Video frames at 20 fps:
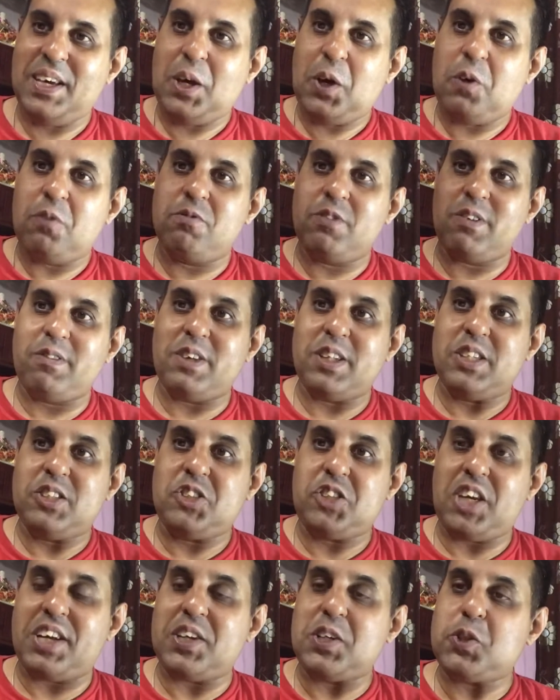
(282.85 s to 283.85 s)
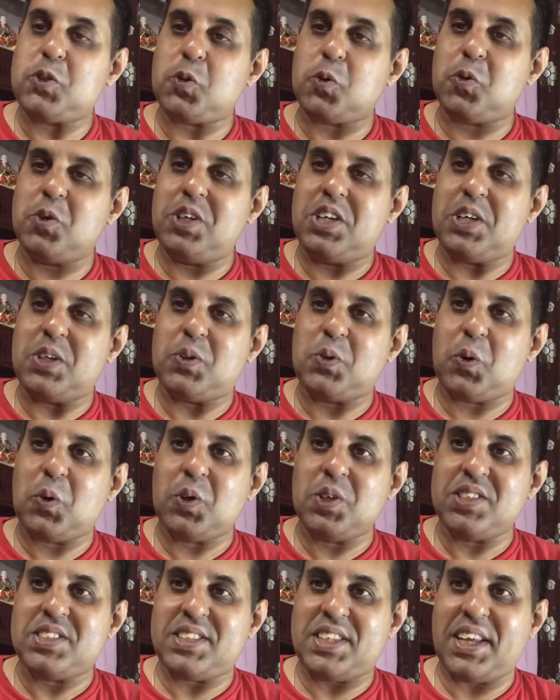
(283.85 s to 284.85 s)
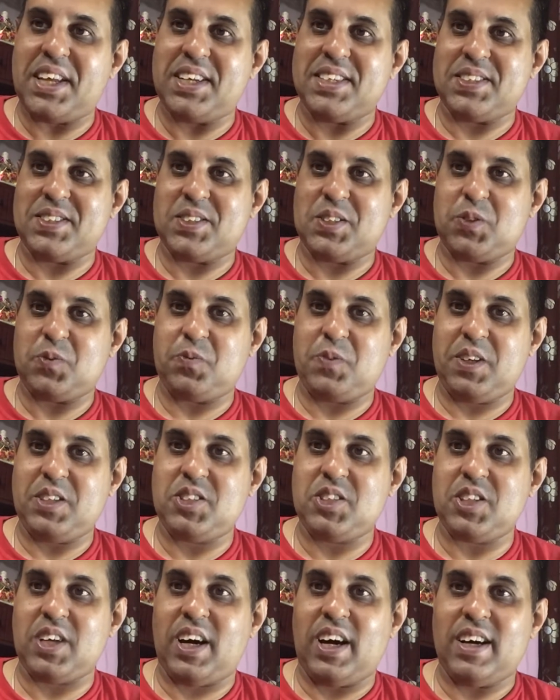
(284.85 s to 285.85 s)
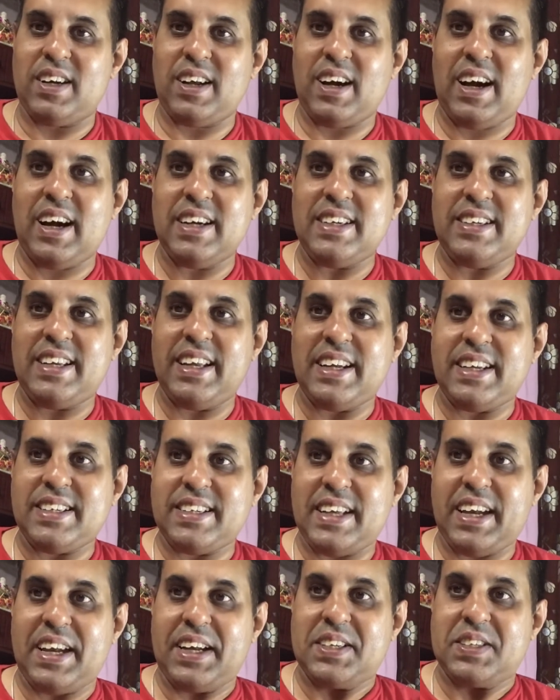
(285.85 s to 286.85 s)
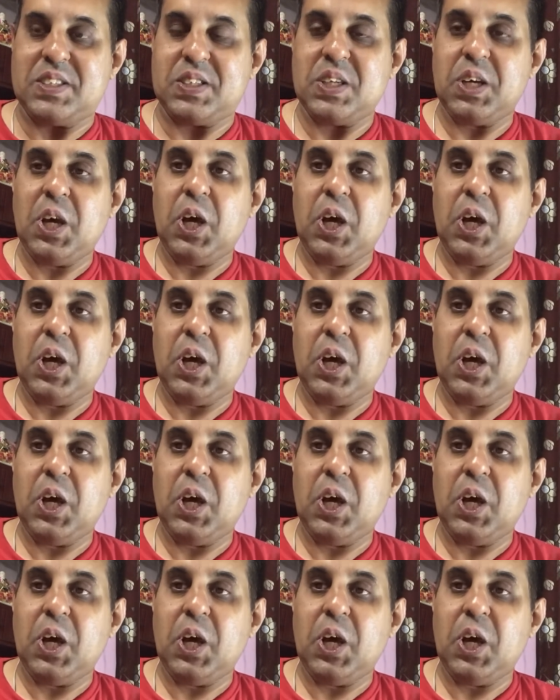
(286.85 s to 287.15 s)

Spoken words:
We will cherish only those things which our heart dictates.